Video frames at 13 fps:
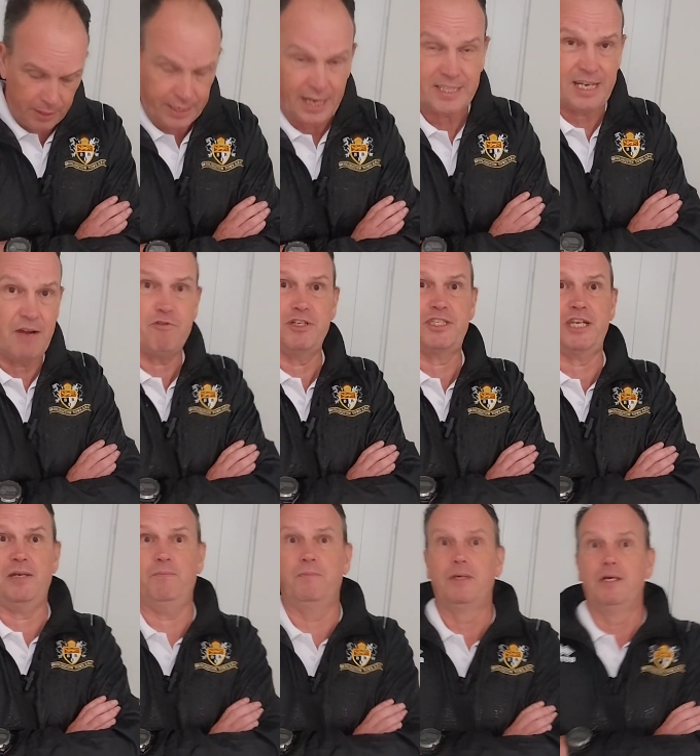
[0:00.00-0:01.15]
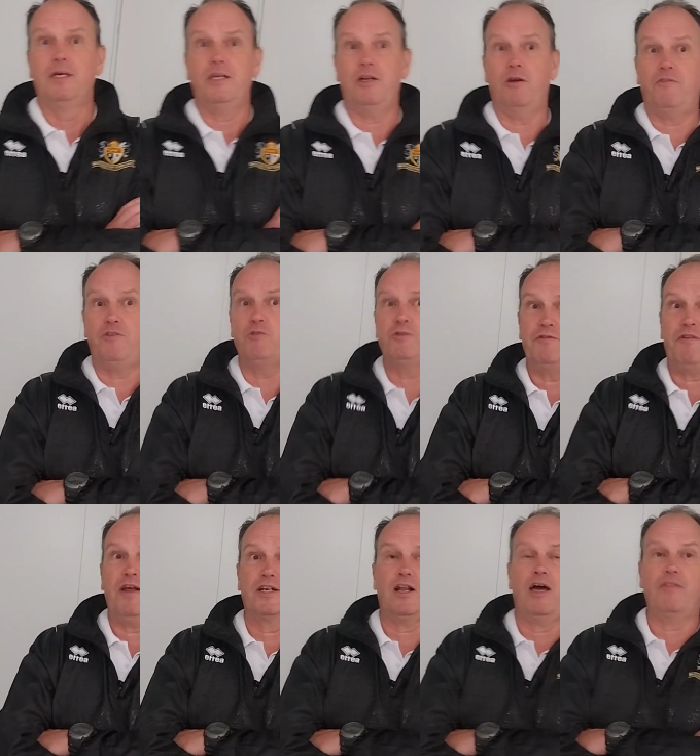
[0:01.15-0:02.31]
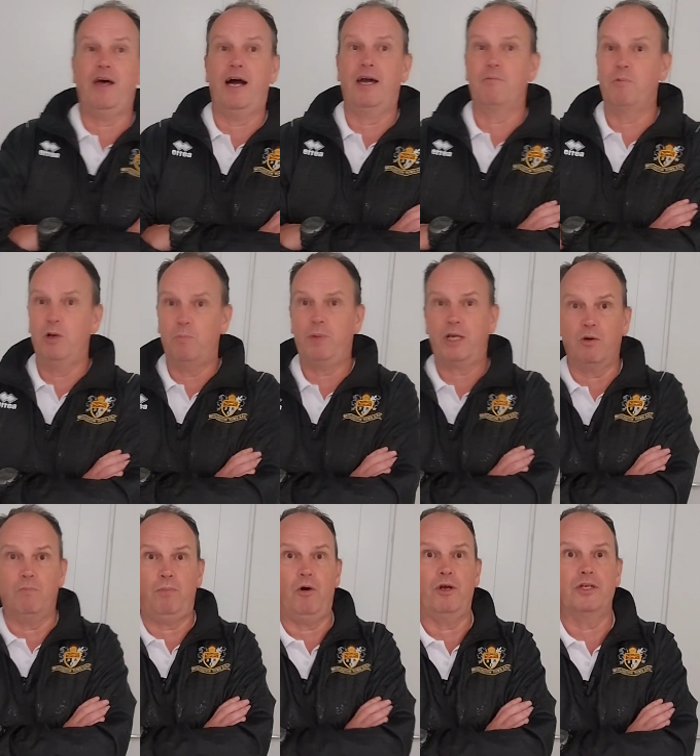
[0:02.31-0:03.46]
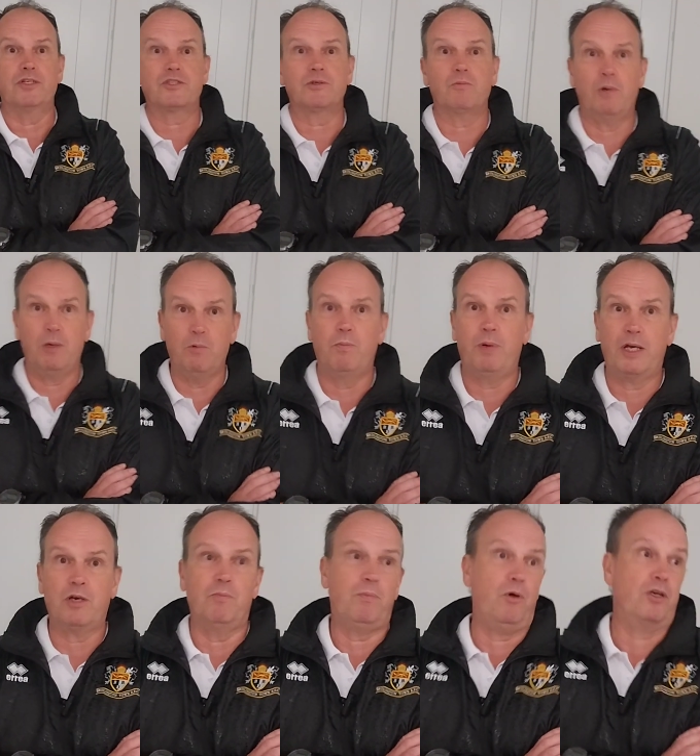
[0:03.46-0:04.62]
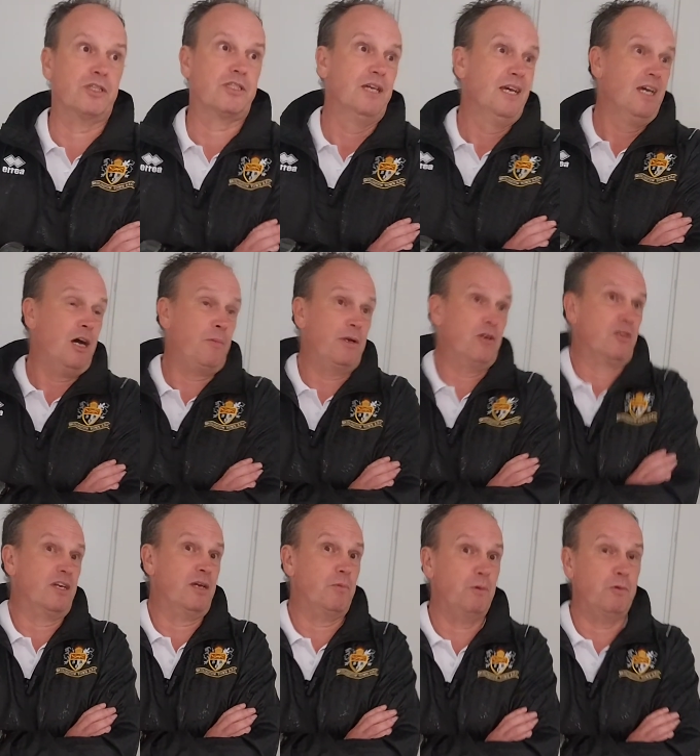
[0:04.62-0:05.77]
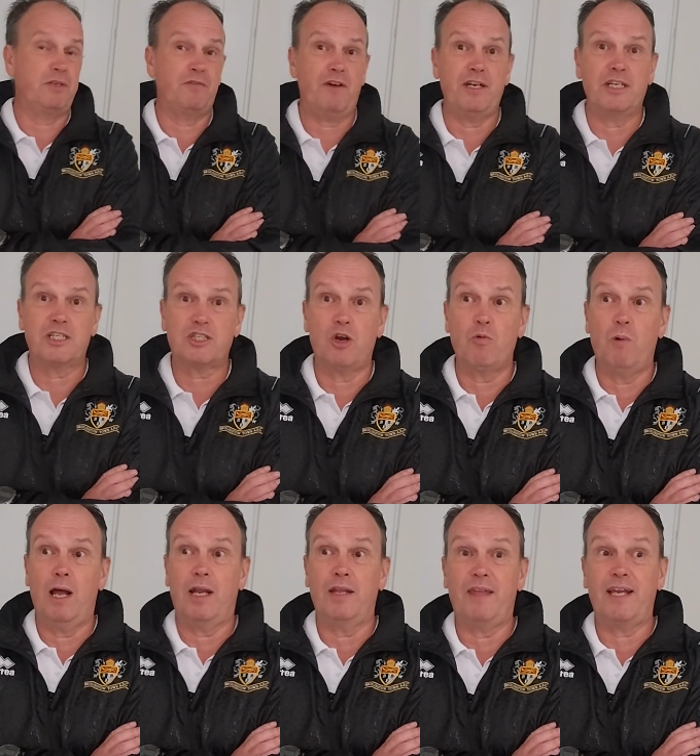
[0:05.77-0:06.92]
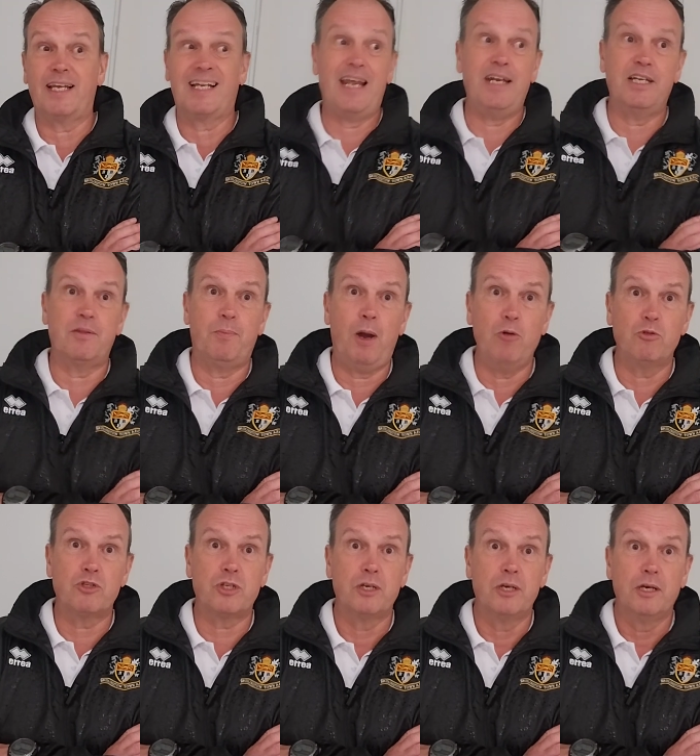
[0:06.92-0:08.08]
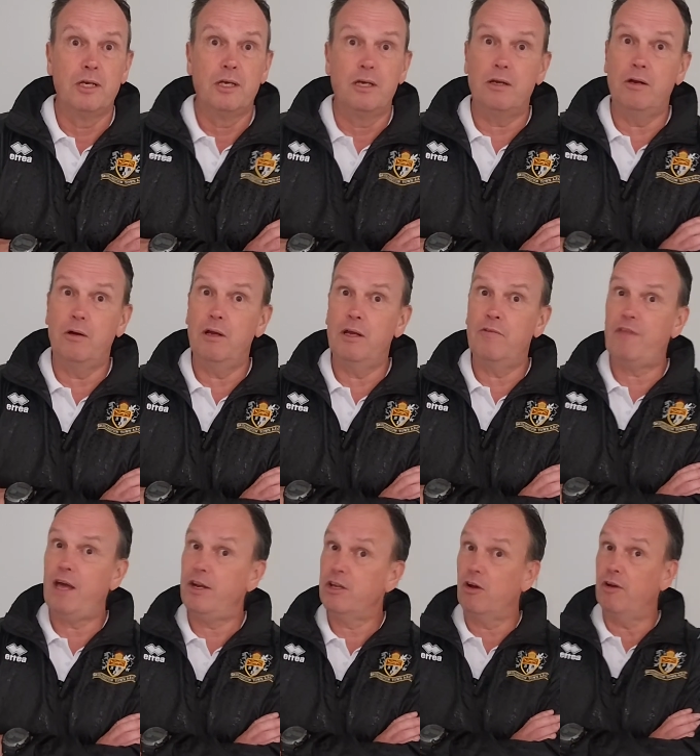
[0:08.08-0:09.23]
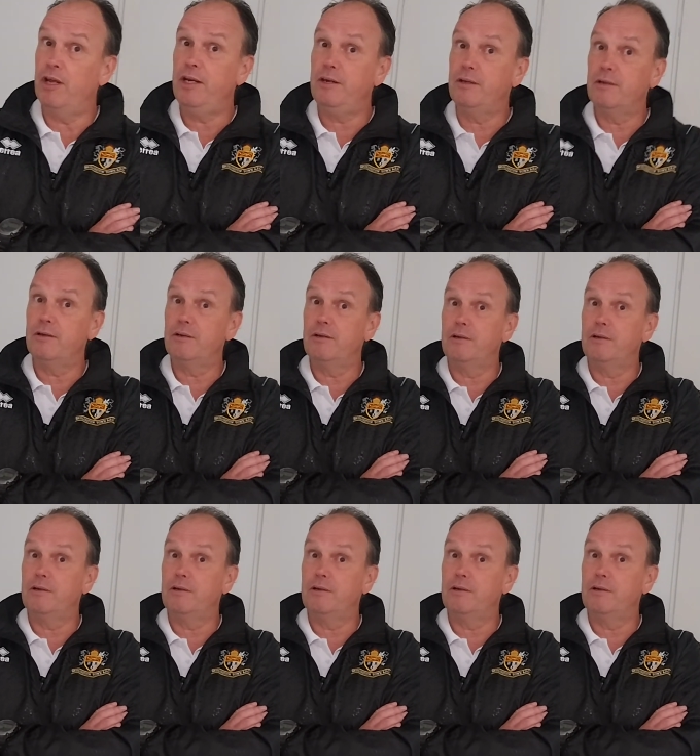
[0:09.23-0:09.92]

against every team. And if you defend like that, we'll pick up points. We will pick up points. I mean, look at it. We were defending so well, and then Glenn hit the post. If that had gone in,